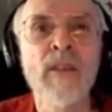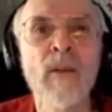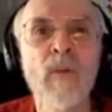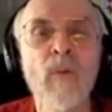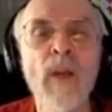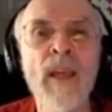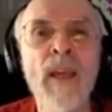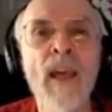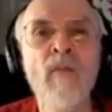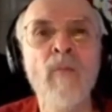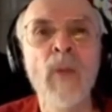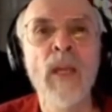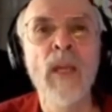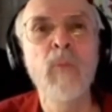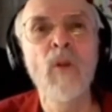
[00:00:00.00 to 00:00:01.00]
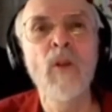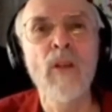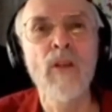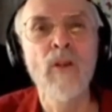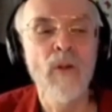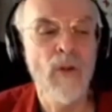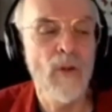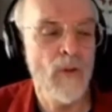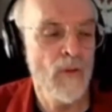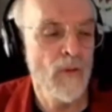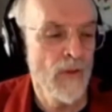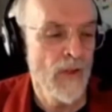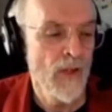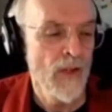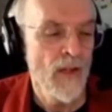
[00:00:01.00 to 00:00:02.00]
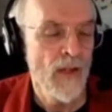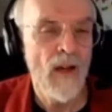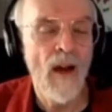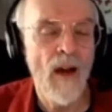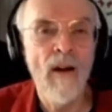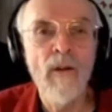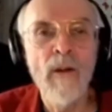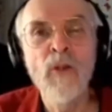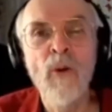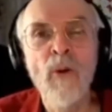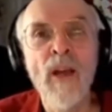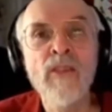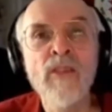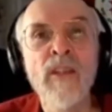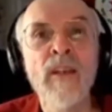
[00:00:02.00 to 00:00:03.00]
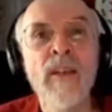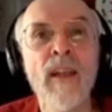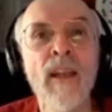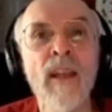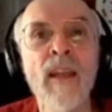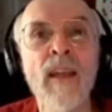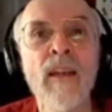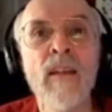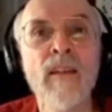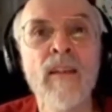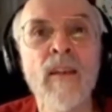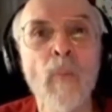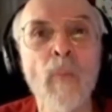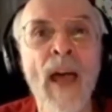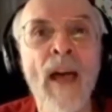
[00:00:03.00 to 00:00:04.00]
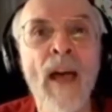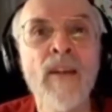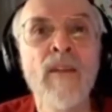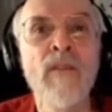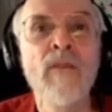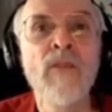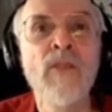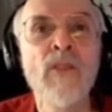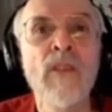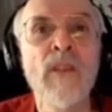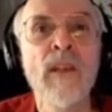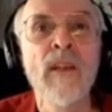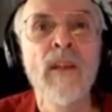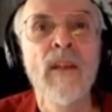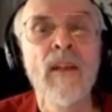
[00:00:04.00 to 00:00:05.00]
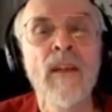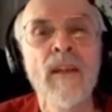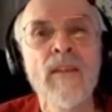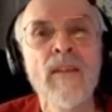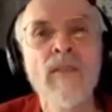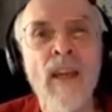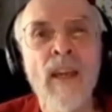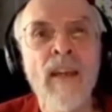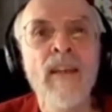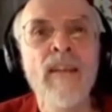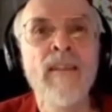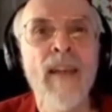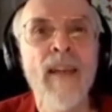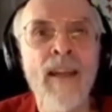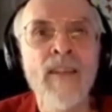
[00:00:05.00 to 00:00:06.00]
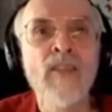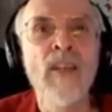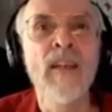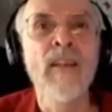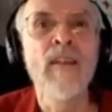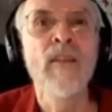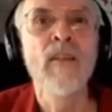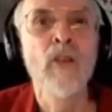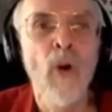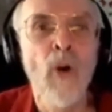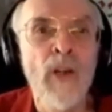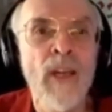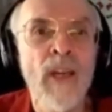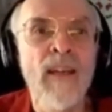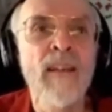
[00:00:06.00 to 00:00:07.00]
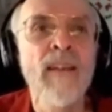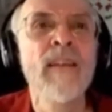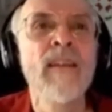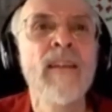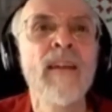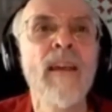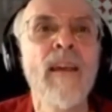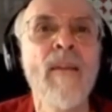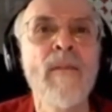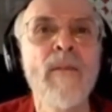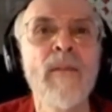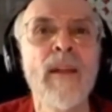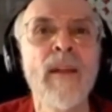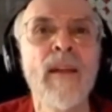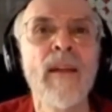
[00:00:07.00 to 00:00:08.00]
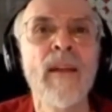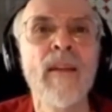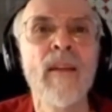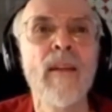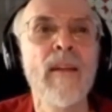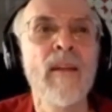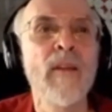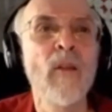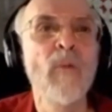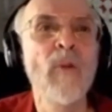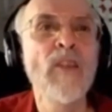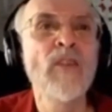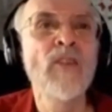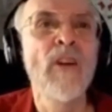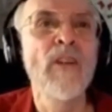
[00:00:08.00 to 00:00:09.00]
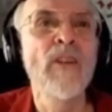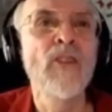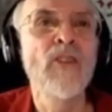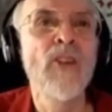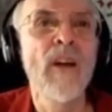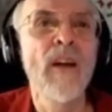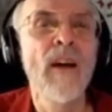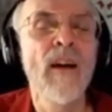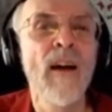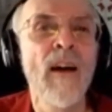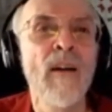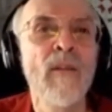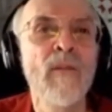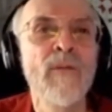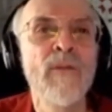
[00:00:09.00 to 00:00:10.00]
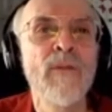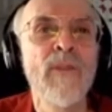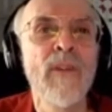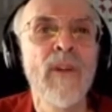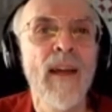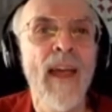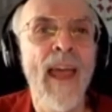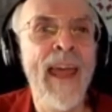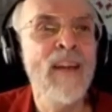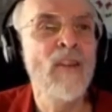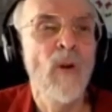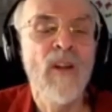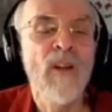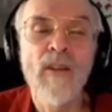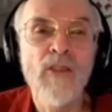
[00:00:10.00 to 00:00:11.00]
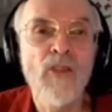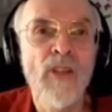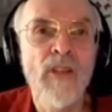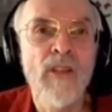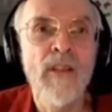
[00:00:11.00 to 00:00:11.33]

We have people who are interested in combatives, singing, dancing, cooking, the research of agriculture.